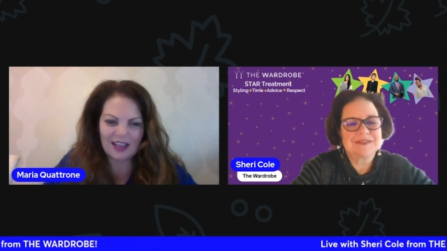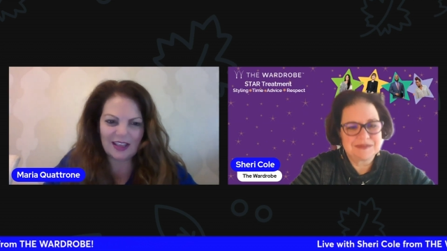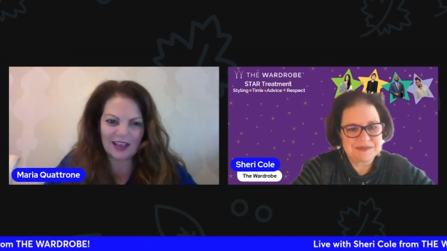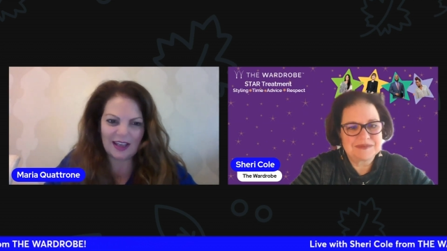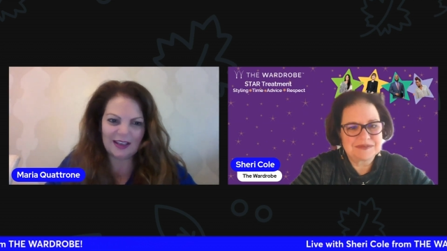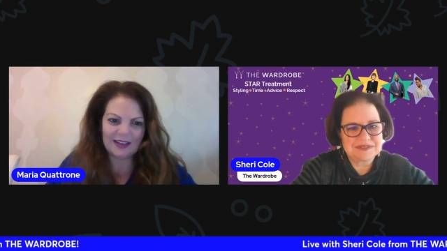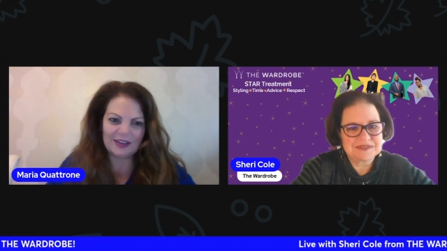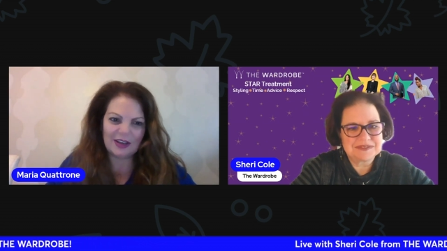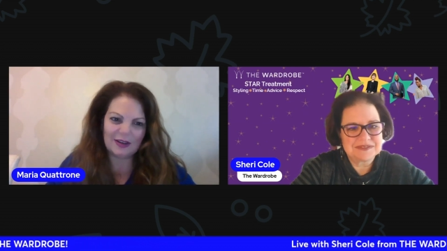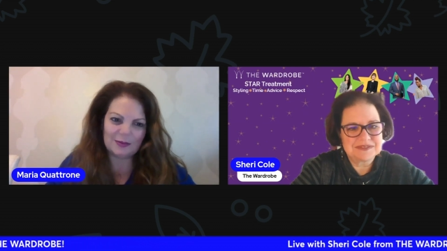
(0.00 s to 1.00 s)
Speaker 1: and
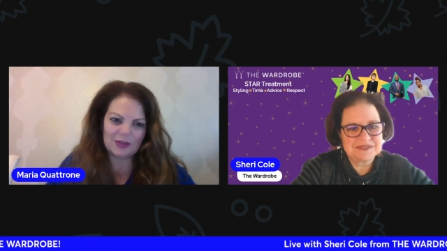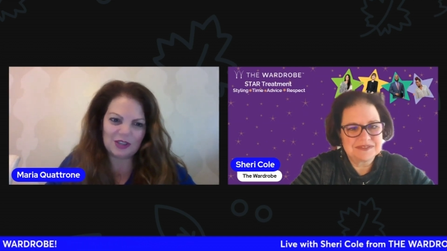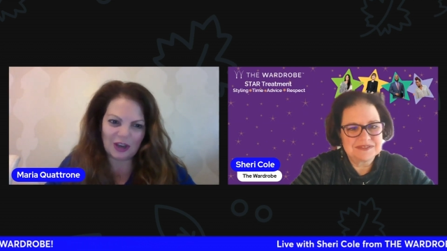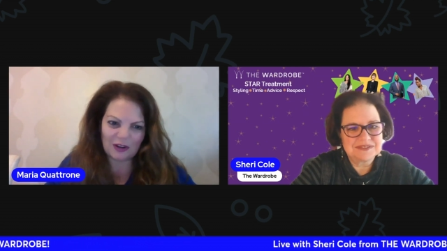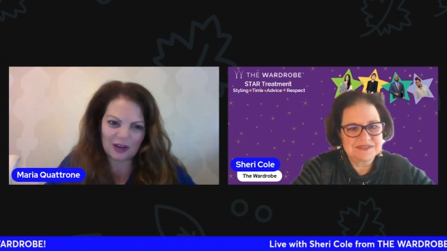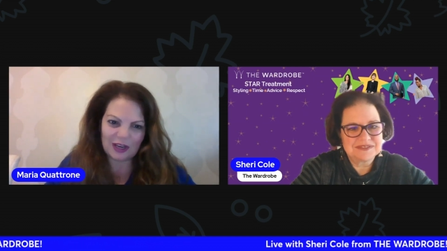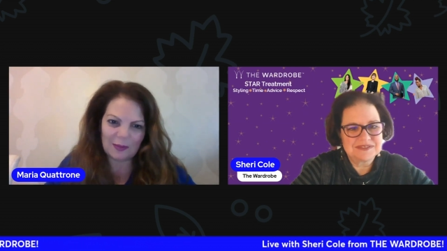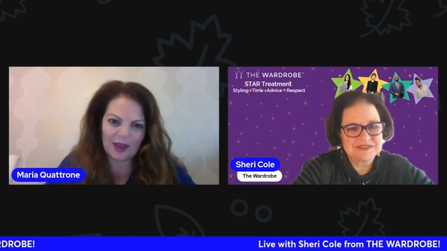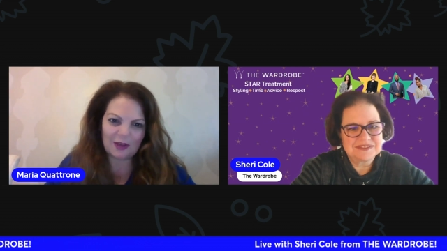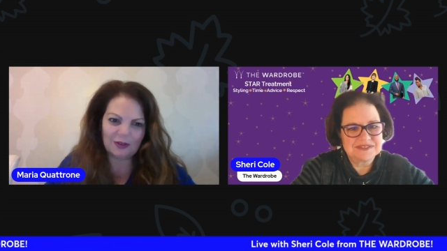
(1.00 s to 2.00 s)
um, sharing
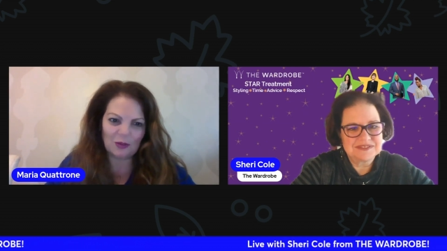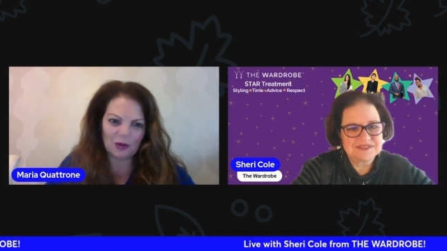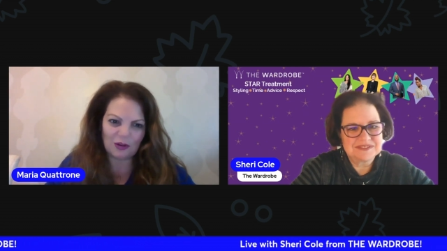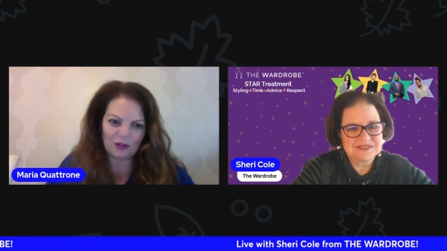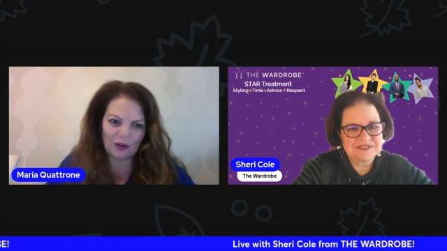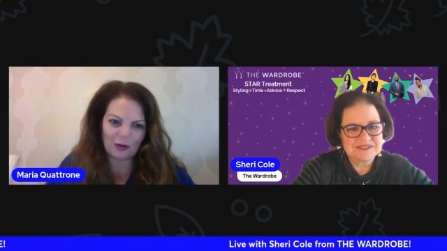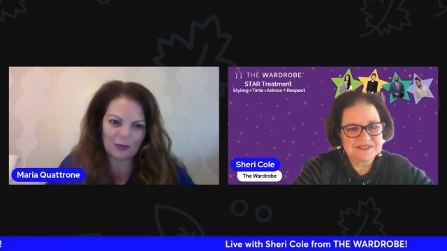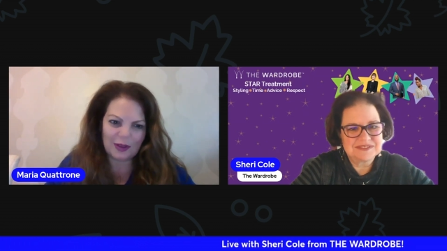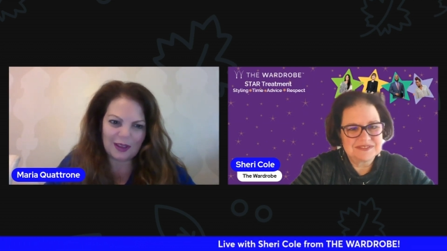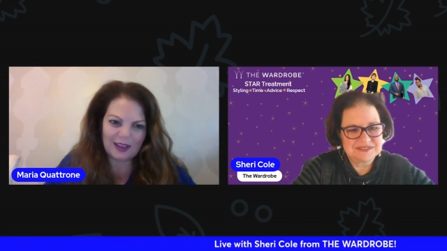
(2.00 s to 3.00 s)
about the
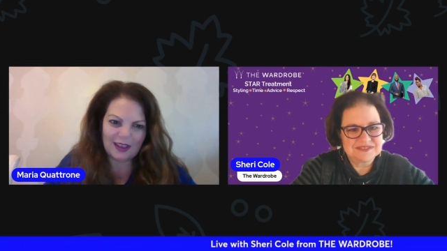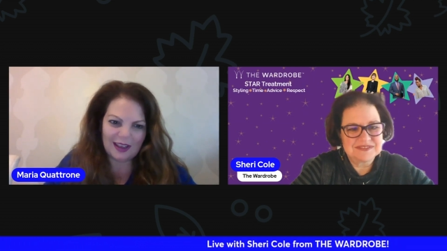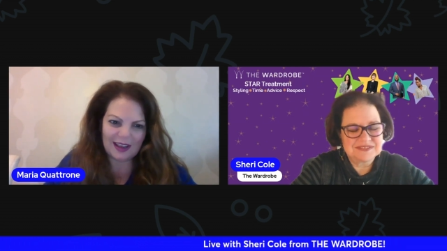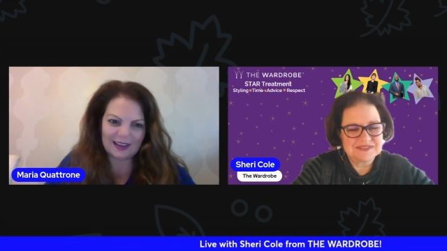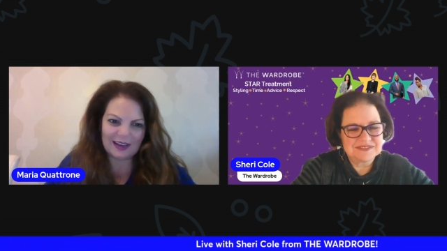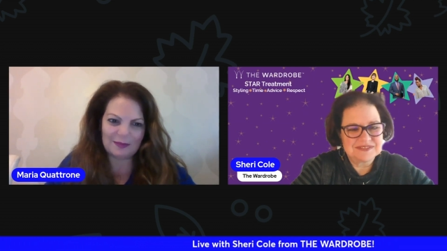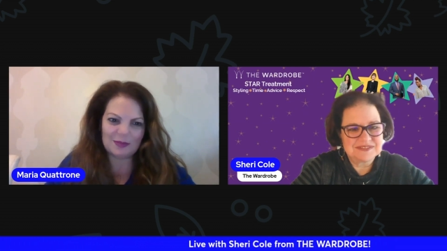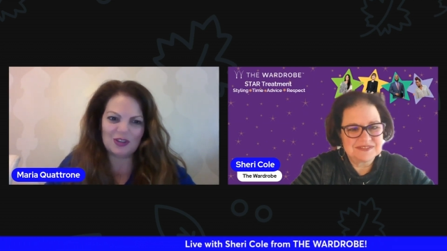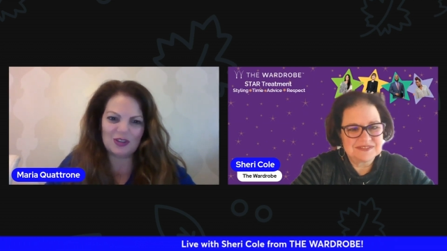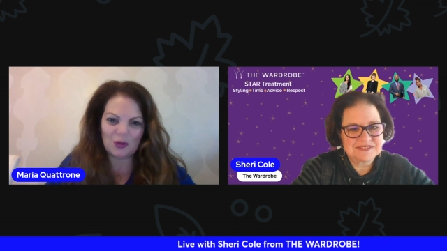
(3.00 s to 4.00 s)
wardrobe. And I'm
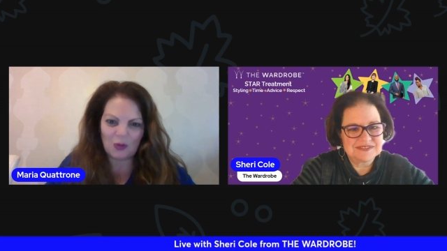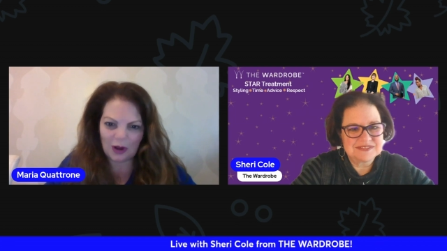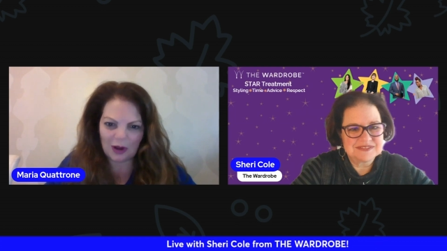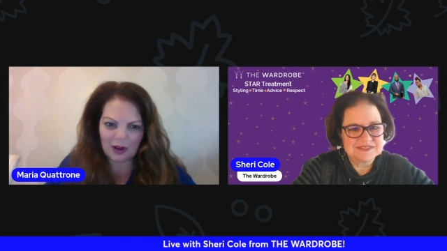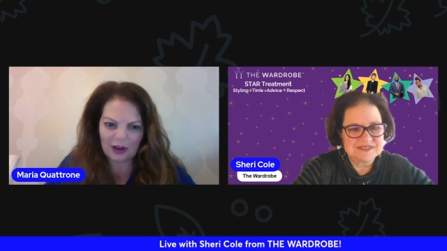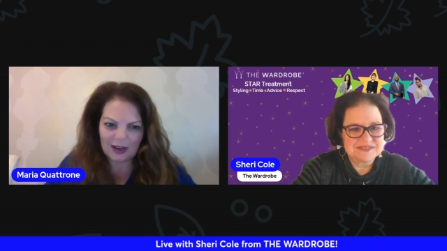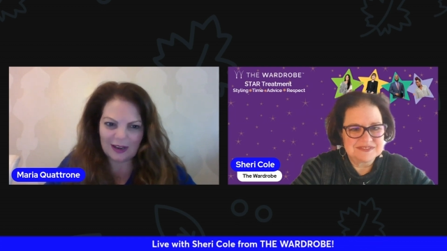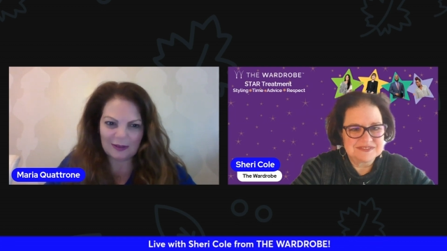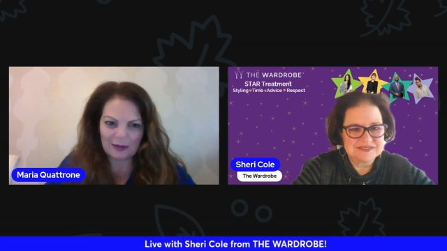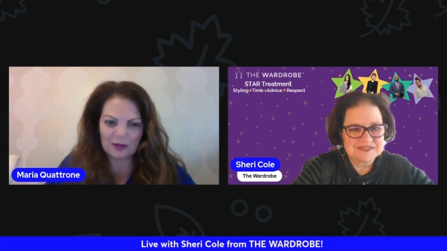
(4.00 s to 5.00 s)
sure
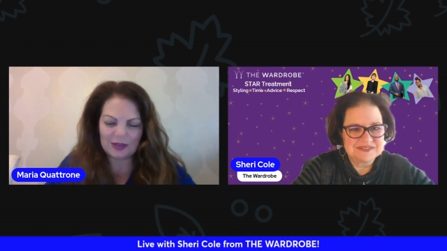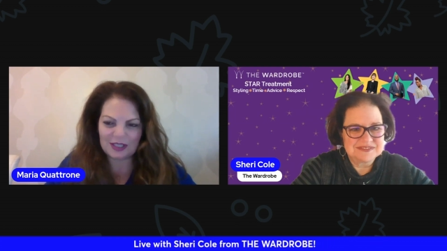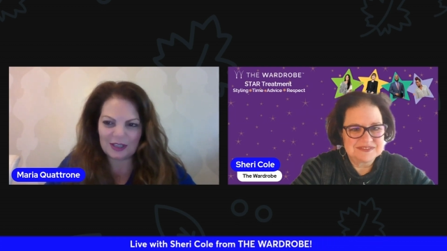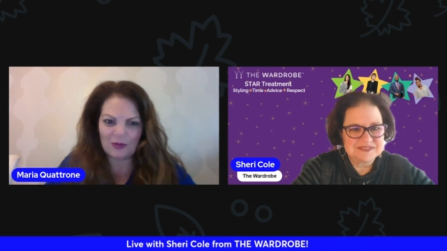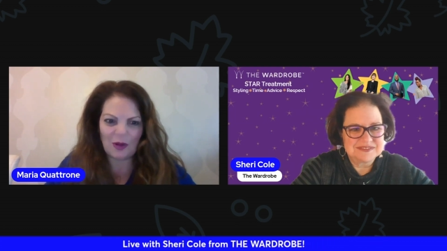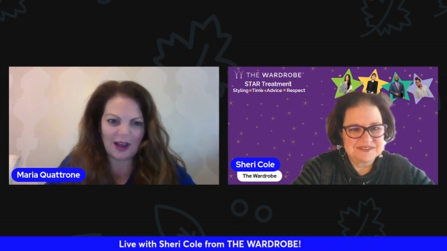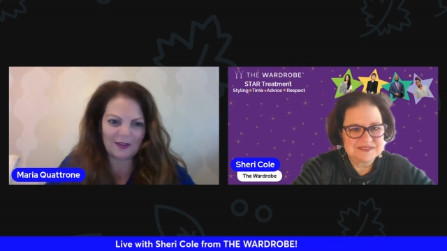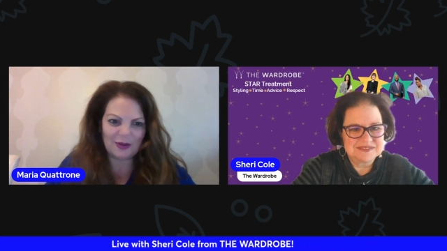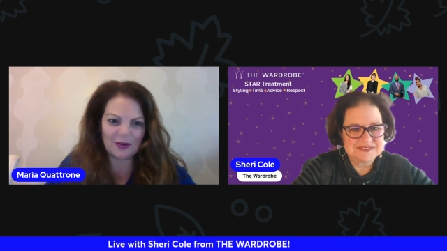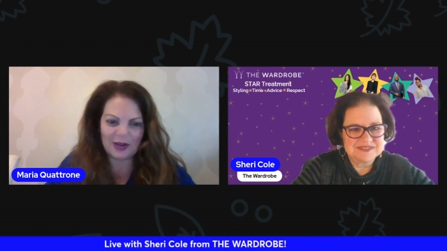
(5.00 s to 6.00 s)
we will see you. We'll have
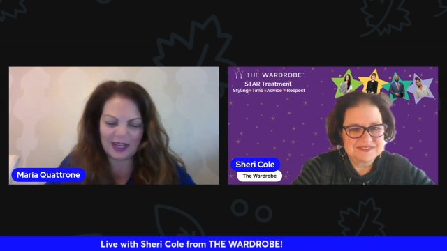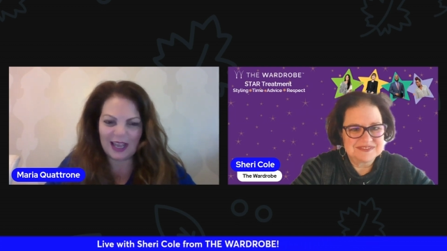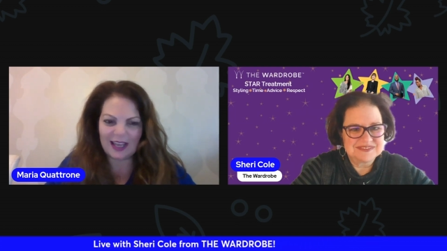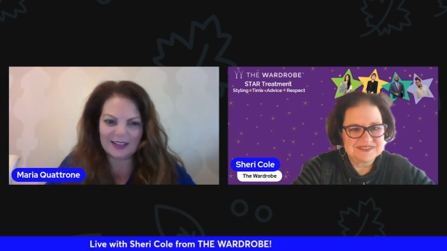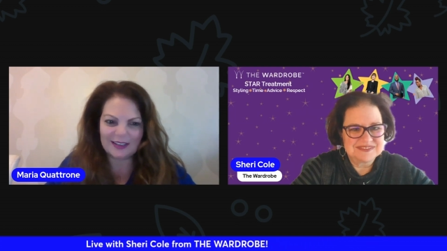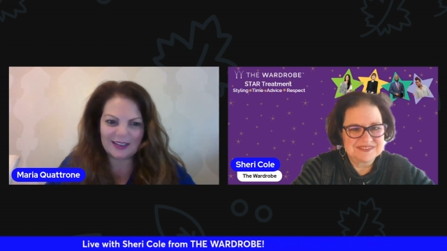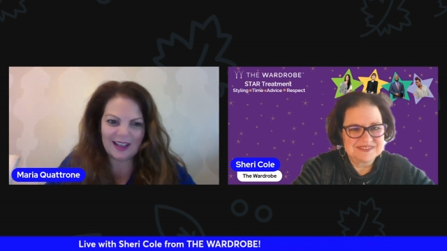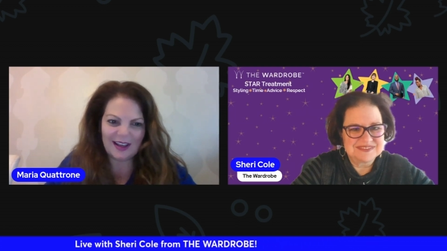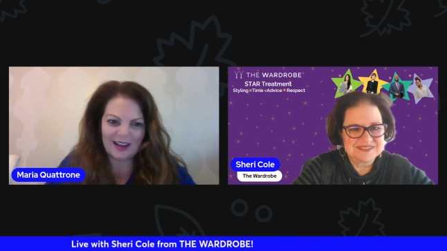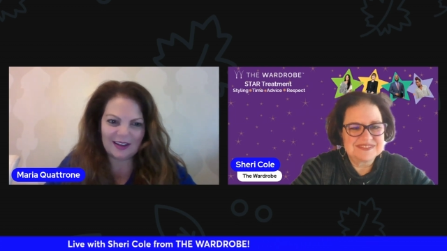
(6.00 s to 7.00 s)
you on again
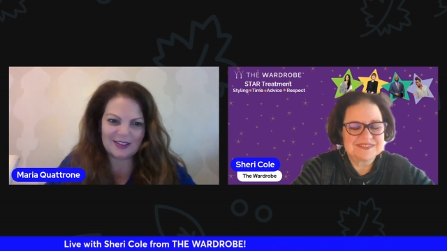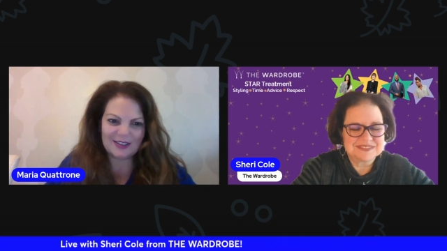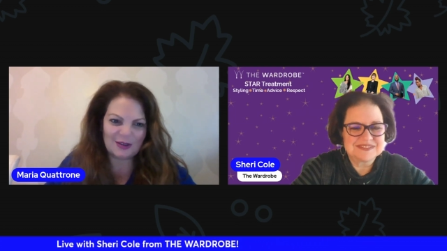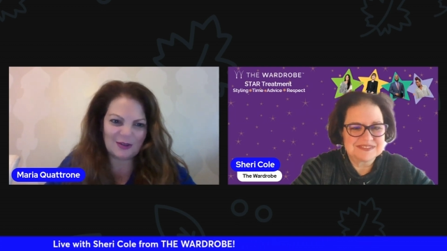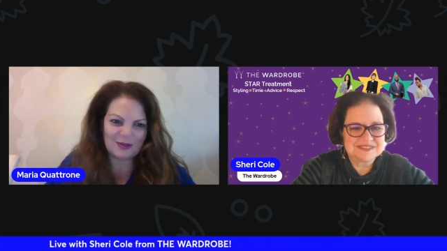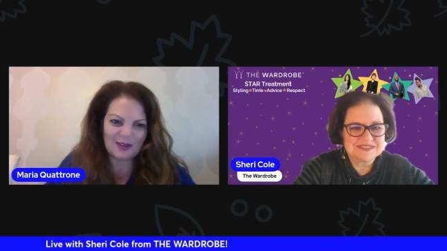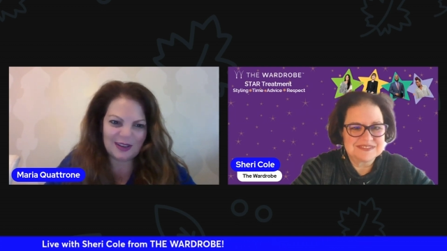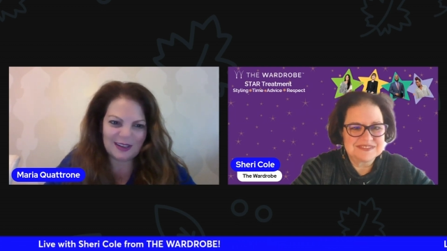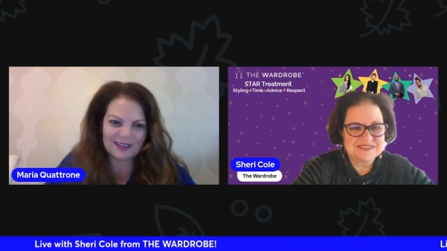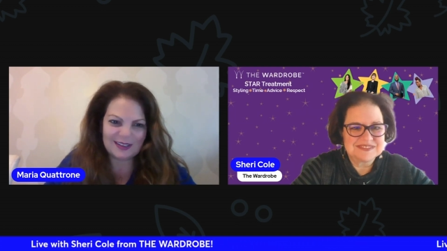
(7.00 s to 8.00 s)
uh, soon
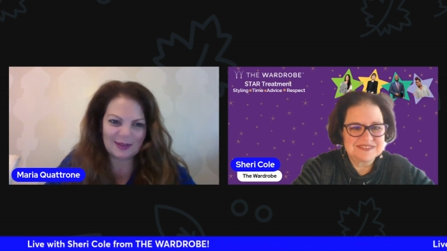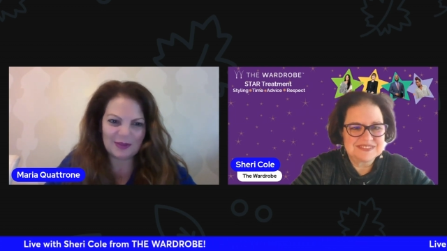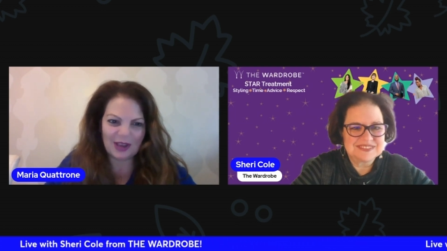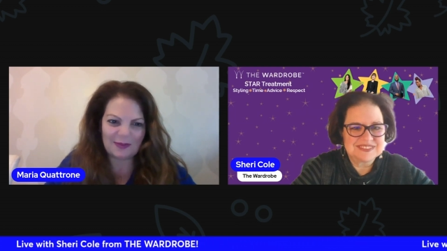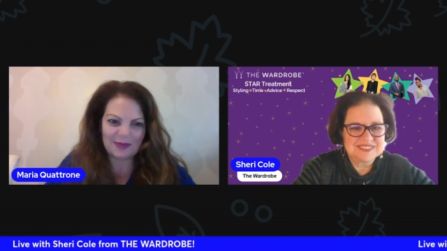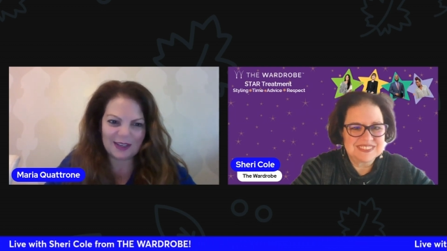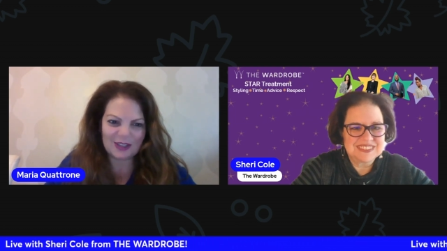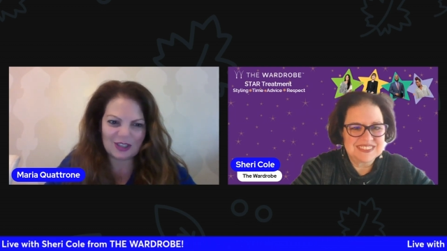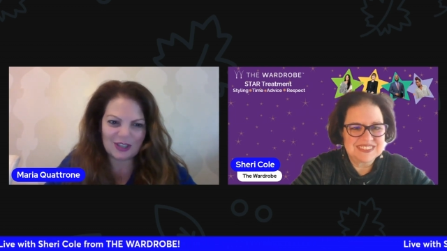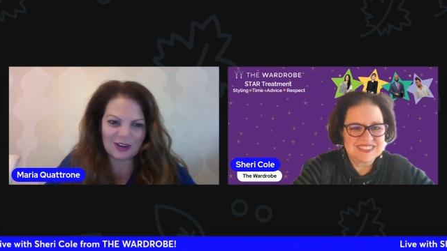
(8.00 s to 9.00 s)
sometime
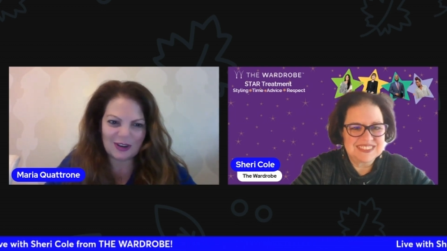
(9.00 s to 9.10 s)
next year